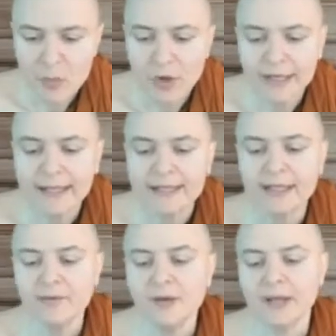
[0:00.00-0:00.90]
morning and
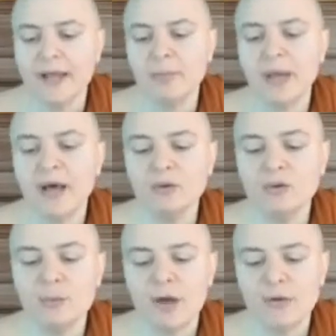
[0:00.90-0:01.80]
evening, I
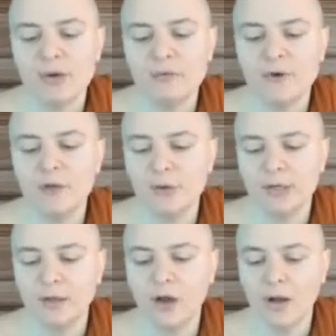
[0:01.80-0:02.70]
bowed to mother and
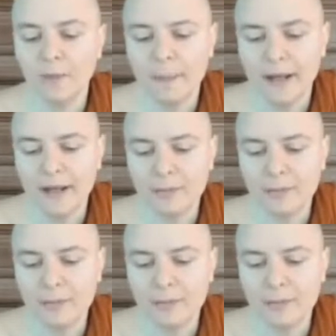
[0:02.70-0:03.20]
father-in-law.